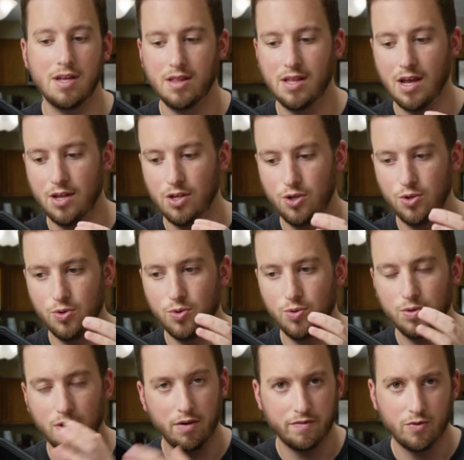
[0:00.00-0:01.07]
that
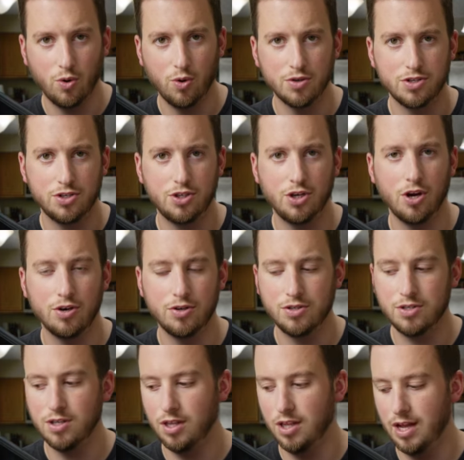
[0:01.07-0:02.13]
you, of course,
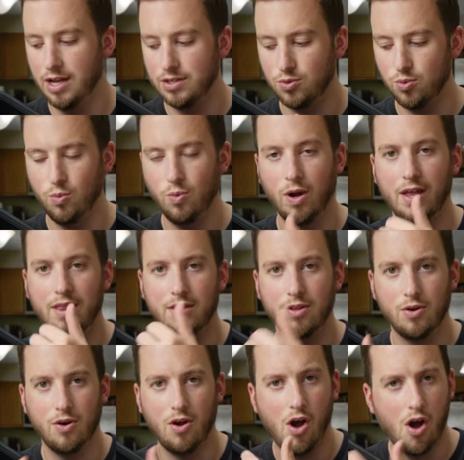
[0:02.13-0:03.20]
charge the lights when
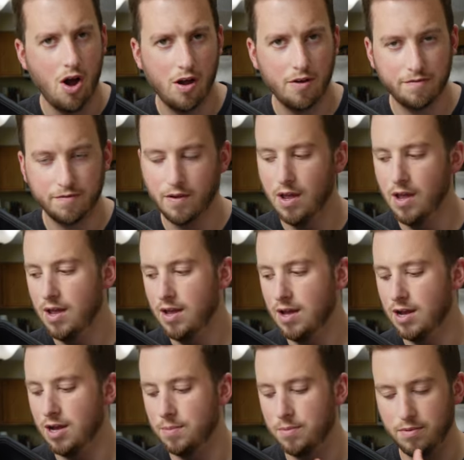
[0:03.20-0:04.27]
they're off.
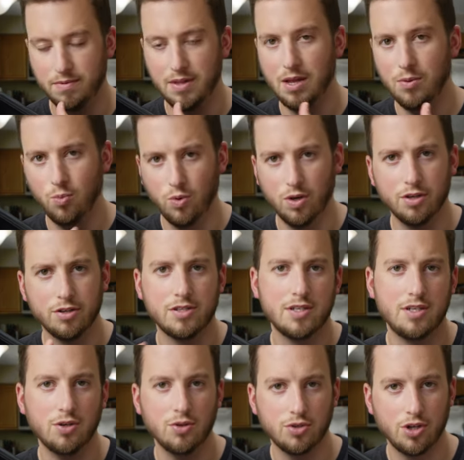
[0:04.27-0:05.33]
Um, they will
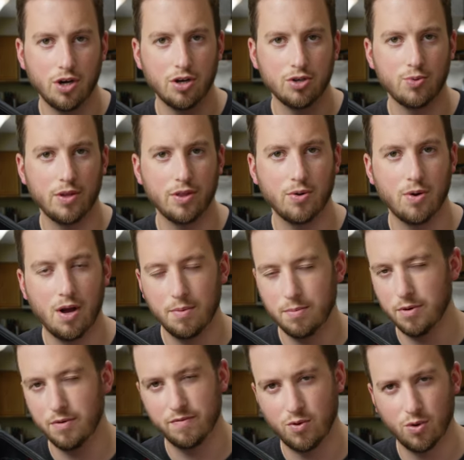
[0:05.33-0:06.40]
still charge when they're on,
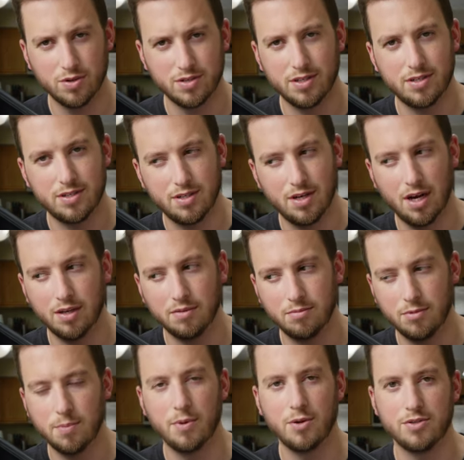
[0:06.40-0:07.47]
but of course that's
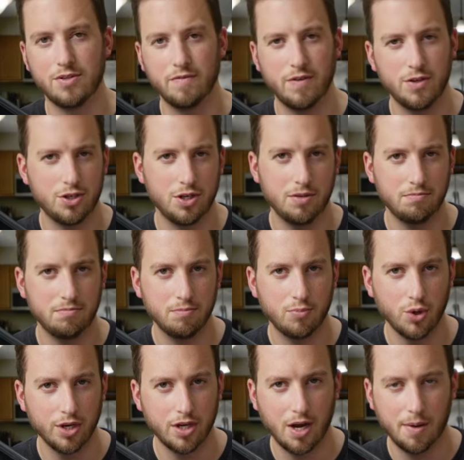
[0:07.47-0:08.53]
not the most efficient,
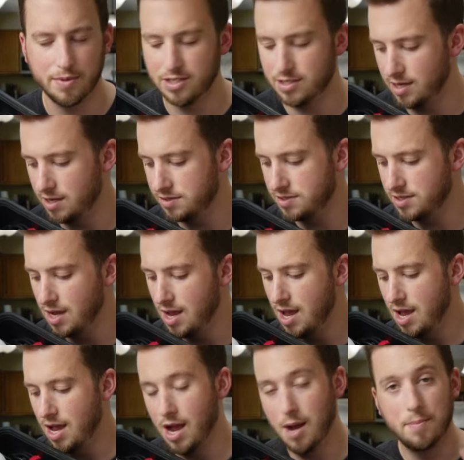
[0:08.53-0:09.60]
pretty common sense.
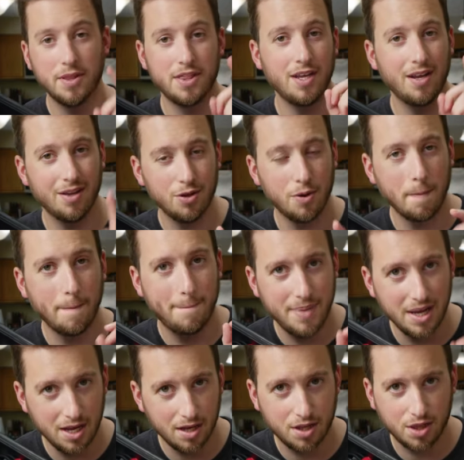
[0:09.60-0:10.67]
Uh, but the other
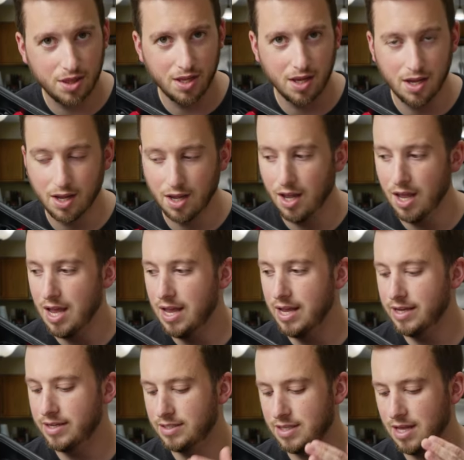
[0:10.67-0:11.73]
big thing
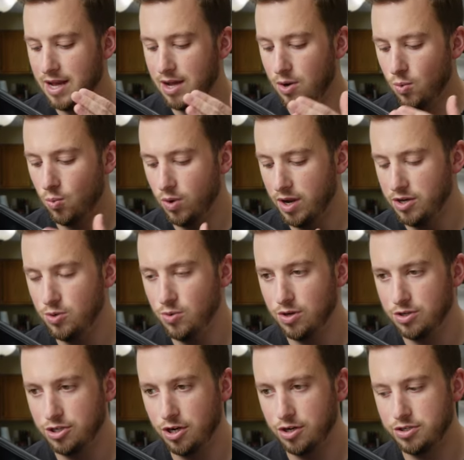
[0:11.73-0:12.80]
is that when you
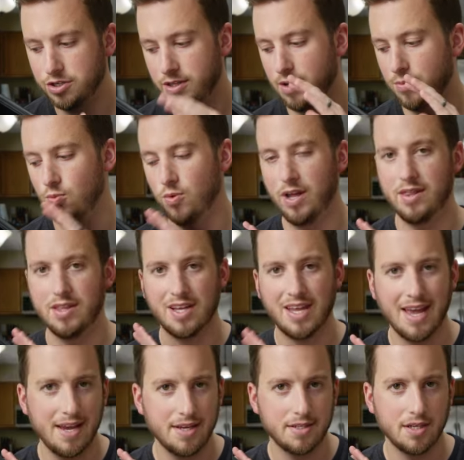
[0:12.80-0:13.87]
are charging them, when the
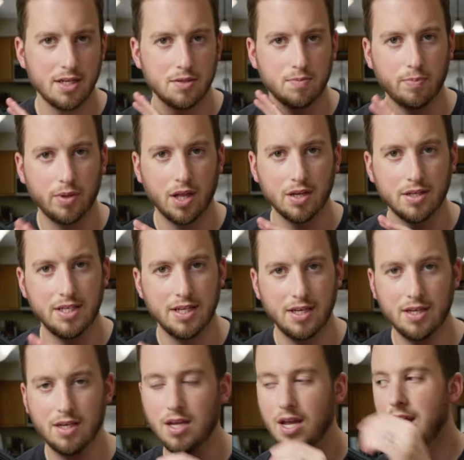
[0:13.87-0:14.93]
case is plugged
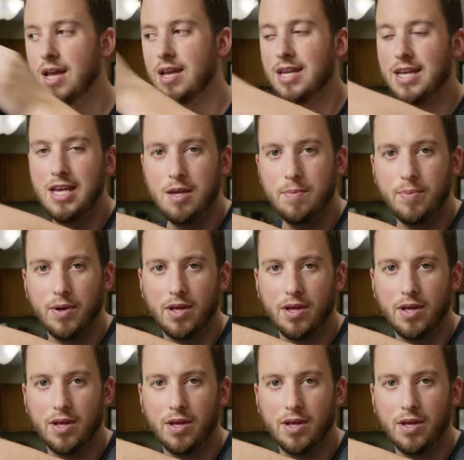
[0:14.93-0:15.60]
in, keep